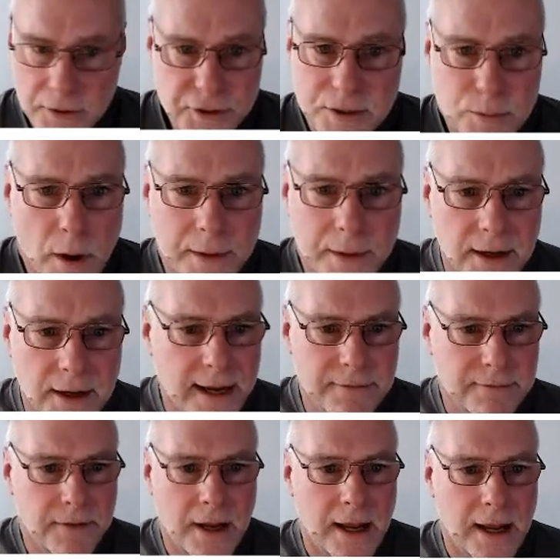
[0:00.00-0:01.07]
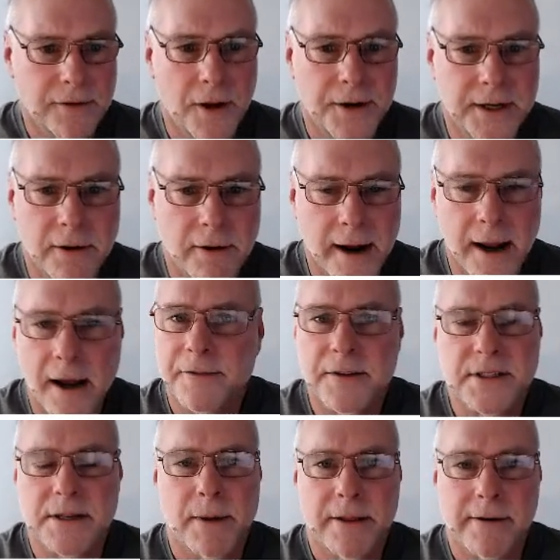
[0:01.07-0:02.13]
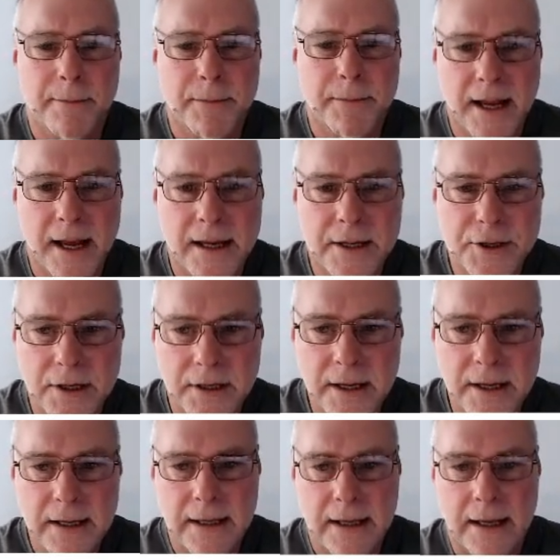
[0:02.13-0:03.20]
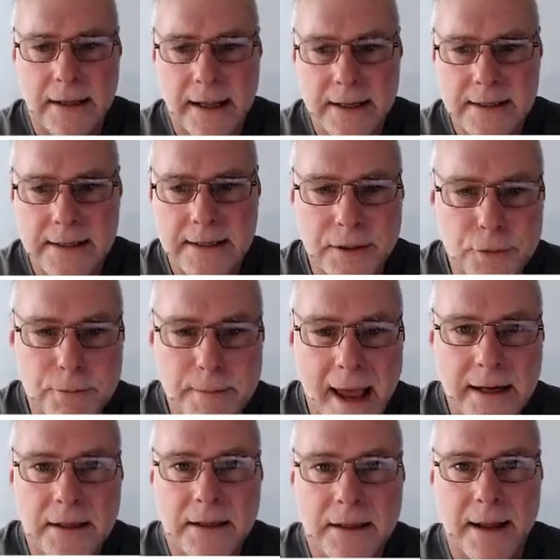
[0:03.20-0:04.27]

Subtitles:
just one that I had floating around for some other application, and there's the little magnet.